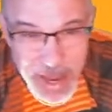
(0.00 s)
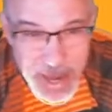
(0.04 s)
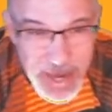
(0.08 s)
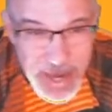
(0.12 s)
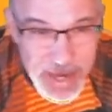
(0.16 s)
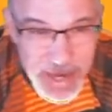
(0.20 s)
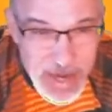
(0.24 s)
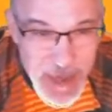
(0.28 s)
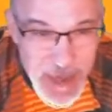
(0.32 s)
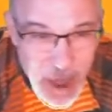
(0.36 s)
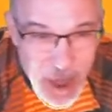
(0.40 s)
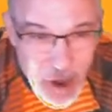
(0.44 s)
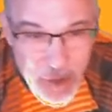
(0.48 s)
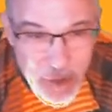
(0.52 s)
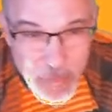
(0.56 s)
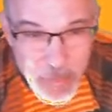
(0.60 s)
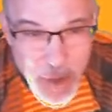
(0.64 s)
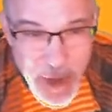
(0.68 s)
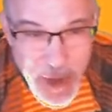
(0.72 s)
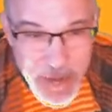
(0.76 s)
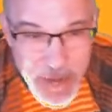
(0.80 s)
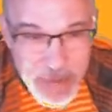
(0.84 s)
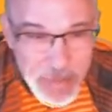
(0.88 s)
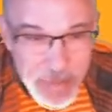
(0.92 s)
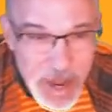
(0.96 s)
Now I'm
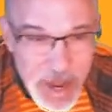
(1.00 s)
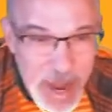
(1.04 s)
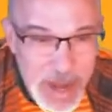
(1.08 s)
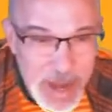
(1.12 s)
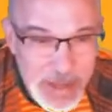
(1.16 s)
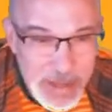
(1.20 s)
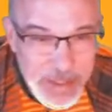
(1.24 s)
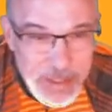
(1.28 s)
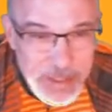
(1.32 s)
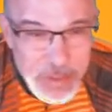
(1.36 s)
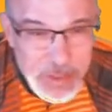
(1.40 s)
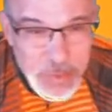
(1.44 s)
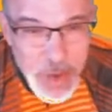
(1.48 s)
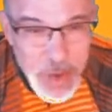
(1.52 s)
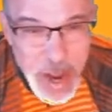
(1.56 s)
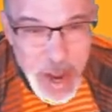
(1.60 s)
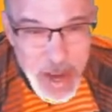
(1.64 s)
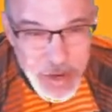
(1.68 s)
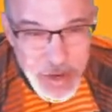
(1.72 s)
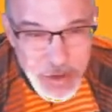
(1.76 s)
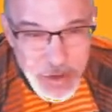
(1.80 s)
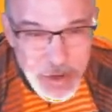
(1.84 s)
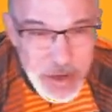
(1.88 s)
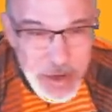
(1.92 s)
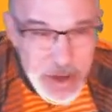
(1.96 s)
right in behind this
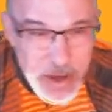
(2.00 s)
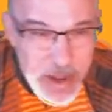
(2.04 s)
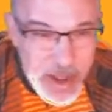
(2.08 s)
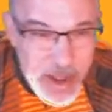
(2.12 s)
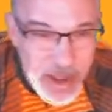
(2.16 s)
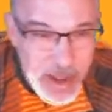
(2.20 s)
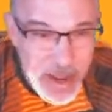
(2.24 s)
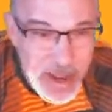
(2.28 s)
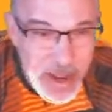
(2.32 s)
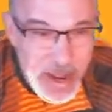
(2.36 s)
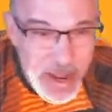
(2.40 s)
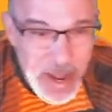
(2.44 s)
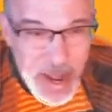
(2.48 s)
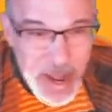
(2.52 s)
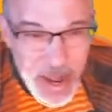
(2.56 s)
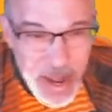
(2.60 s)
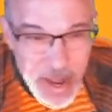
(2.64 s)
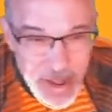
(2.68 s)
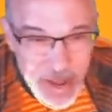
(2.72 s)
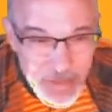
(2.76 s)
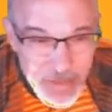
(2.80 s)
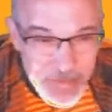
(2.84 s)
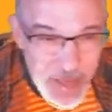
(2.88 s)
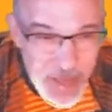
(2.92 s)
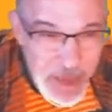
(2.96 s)
rider,
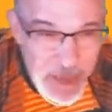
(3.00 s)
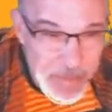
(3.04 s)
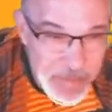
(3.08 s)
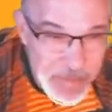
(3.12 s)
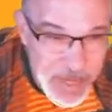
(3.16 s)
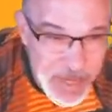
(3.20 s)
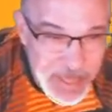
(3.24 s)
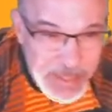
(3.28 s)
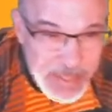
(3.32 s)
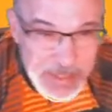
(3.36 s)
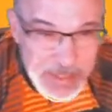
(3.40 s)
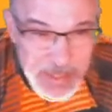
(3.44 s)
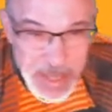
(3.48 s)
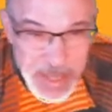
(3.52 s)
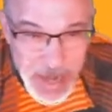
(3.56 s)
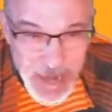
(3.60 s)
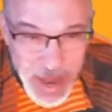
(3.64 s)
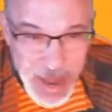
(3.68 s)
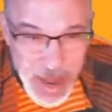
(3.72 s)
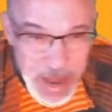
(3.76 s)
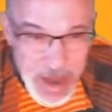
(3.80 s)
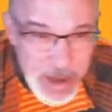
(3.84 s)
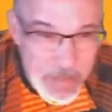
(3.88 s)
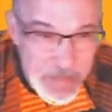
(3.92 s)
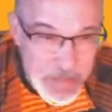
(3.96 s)
and that means that
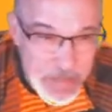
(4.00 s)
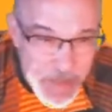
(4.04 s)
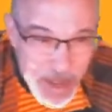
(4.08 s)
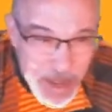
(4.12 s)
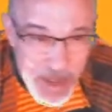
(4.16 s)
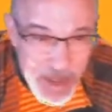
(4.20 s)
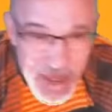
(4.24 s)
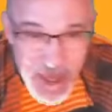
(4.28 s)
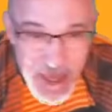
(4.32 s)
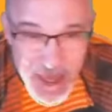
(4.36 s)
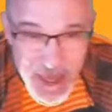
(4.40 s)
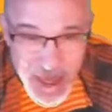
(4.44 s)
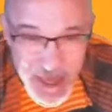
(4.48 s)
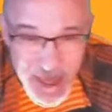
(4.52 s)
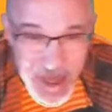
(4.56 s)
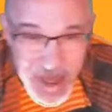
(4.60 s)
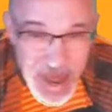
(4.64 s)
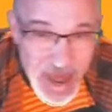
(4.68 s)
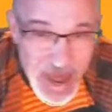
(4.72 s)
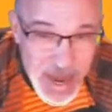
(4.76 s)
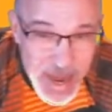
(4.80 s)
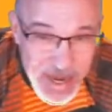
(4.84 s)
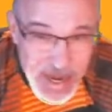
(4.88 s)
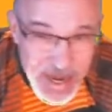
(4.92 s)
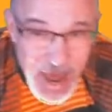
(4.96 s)
I am
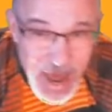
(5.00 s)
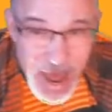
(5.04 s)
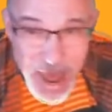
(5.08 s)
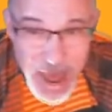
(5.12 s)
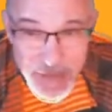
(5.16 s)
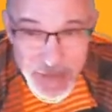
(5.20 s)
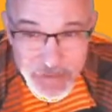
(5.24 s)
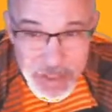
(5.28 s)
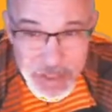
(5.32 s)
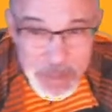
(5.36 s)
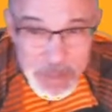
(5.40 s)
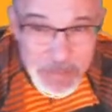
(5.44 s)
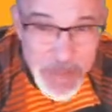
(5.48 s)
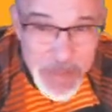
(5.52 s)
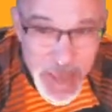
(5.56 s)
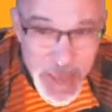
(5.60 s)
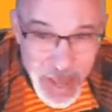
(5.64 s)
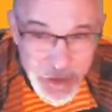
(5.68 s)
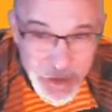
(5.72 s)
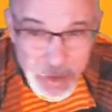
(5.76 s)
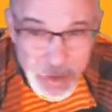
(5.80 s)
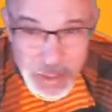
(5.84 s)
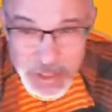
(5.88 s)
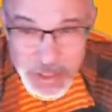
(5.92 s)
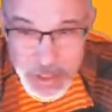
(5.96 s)
not having to
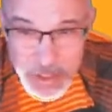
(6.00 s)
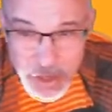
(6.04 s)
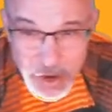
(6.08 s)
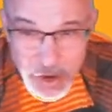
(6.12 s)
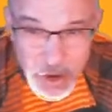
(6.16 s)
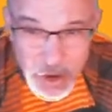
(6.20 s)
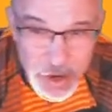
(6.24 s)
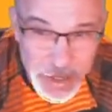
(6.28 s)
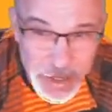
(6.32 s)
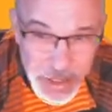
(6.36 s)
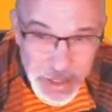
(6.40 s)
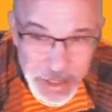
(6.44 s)
pedal as hard